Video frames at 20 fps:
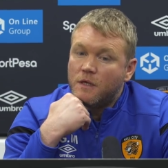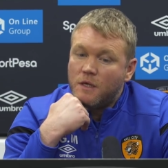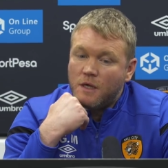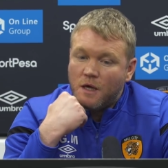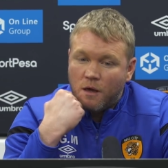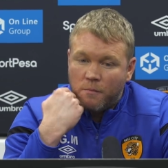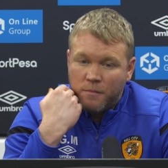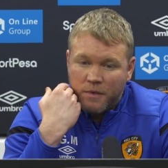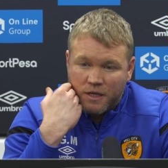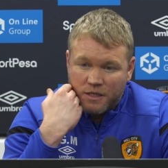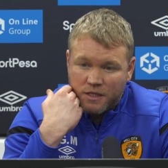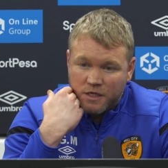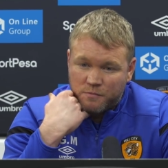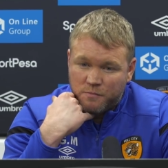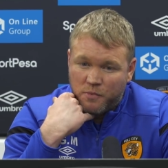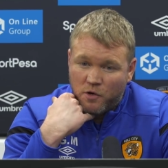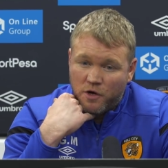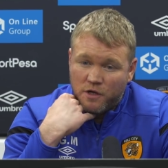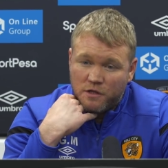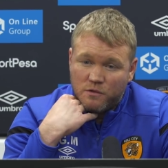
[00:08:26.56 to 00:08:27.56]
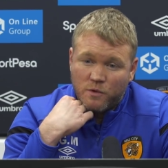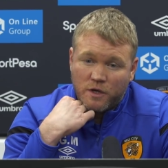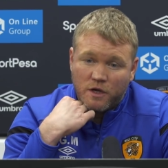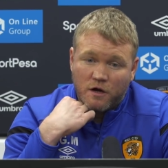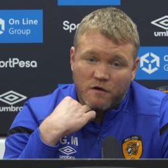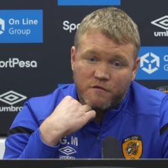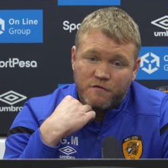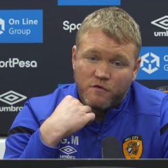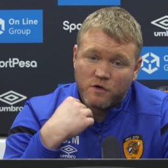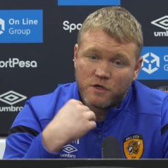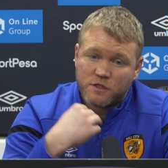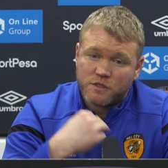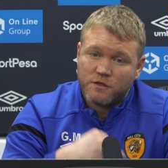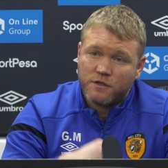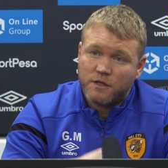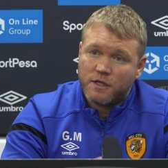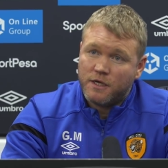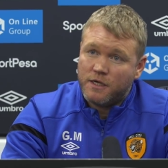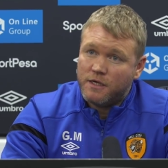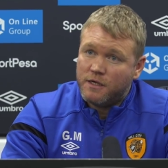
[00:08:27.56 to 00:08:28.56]
Yeah, I mean at this point we are focused
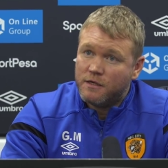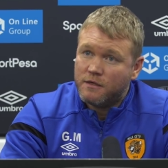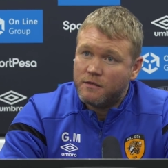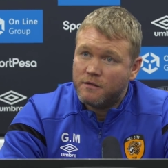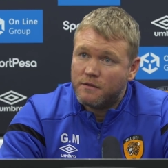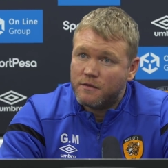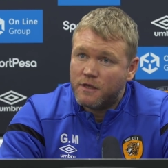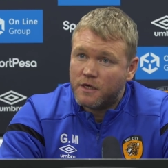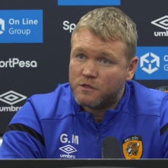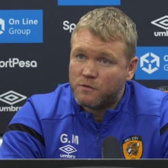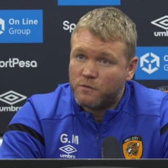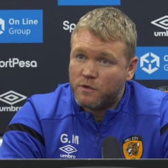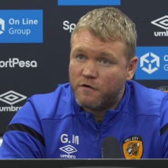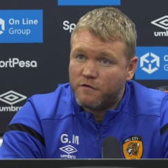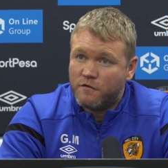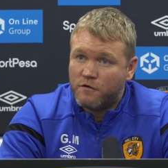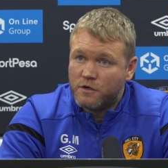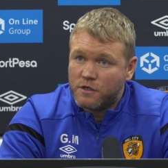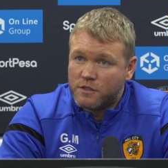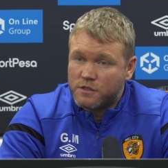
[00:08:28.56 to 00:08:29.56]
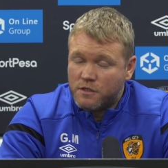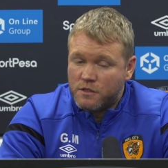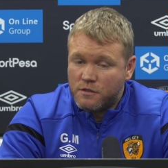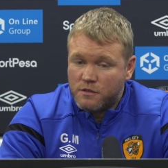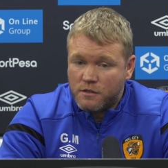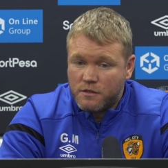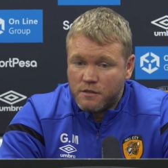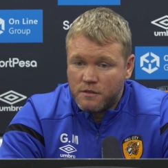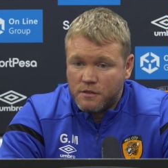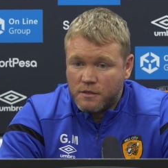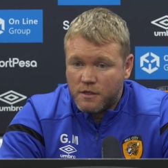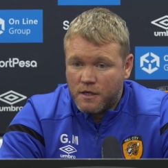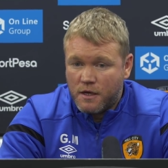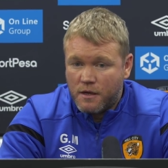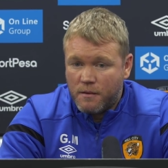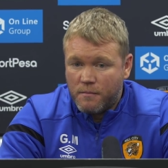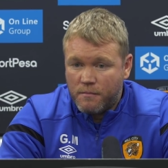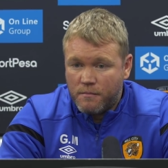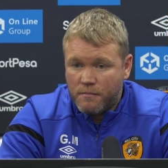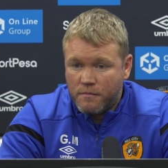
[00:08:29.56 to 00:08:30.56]
on the league. That's what we're focused on, and
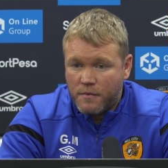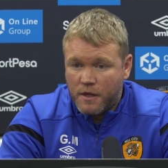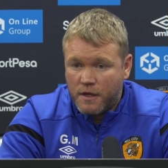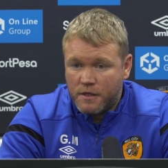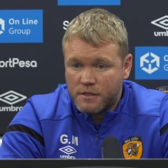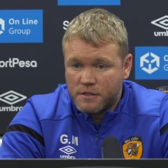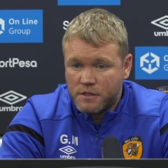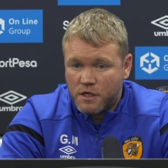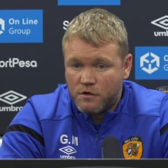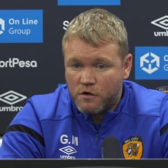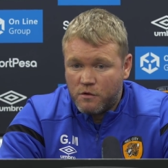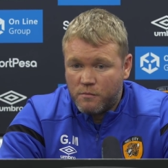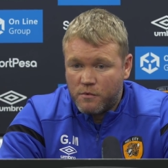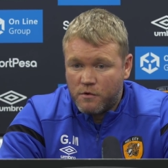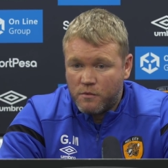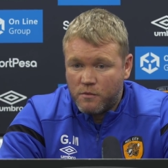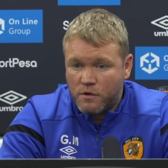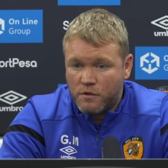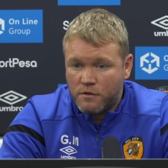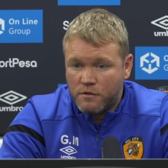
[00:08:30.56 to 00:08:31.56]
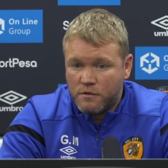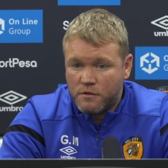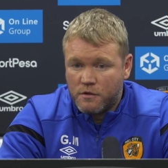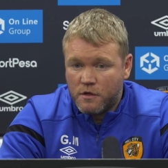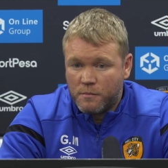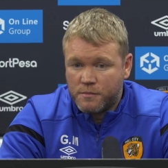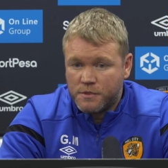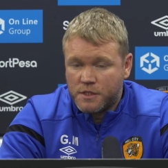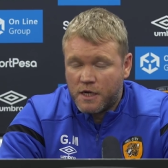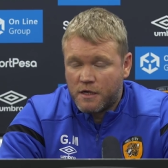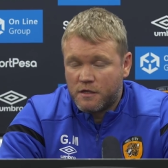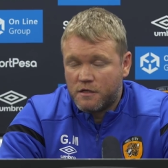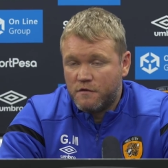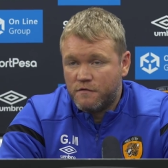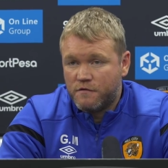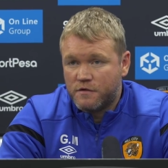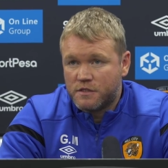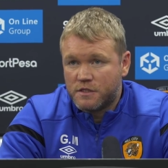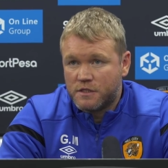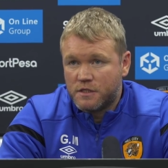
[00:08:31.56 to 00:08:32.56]
that is our number one
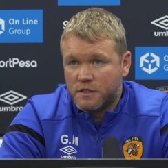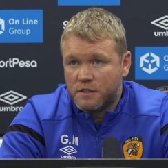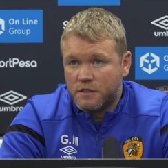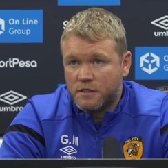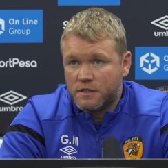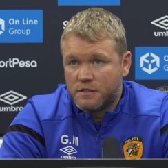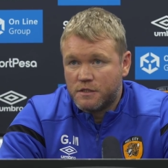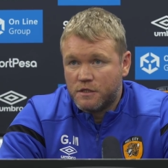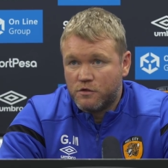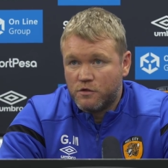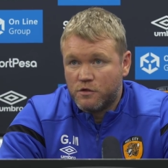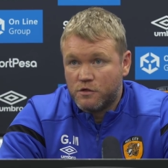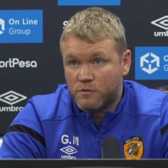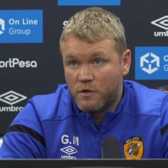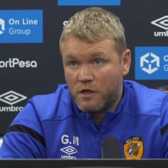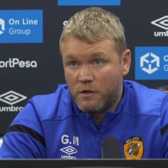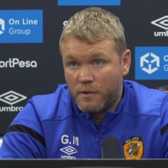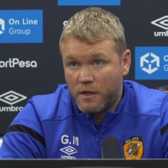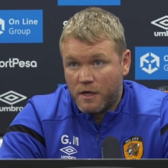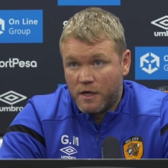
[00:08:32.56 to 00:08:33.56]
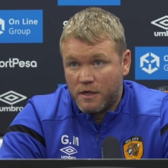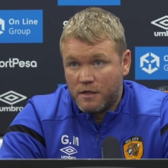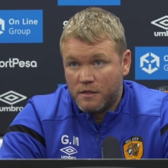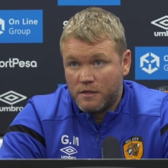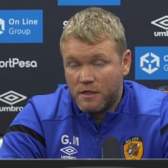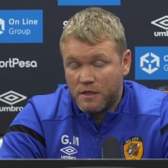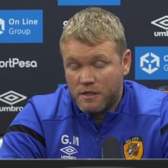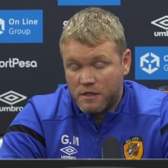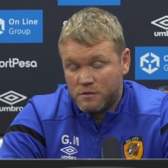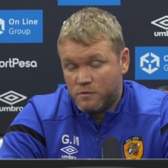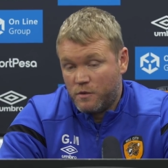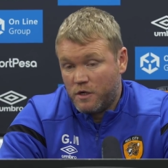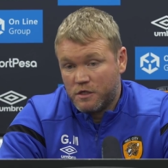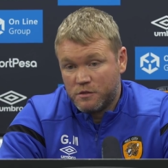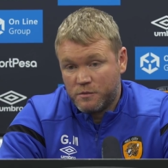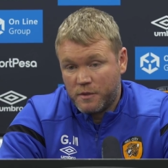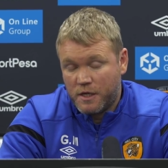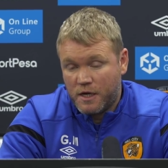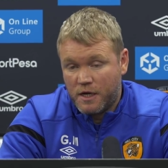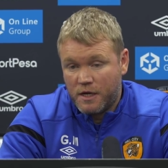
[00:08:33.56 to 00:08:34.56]
objective, is to do as well
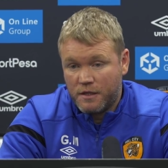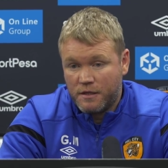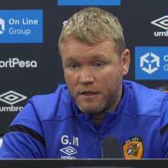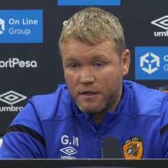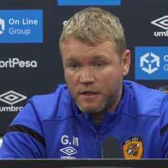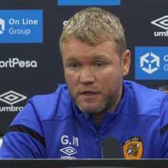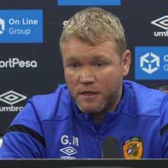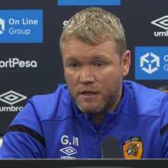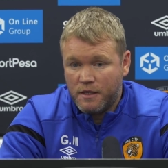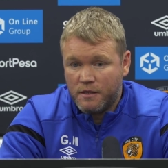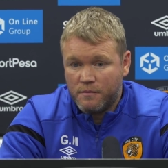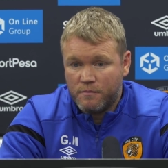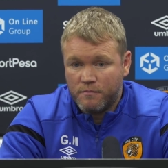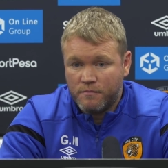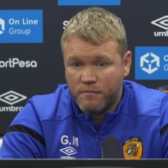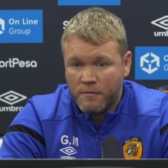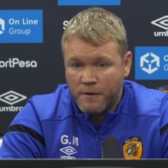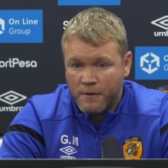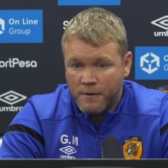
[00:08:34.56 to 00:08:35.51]
as we can in the league. And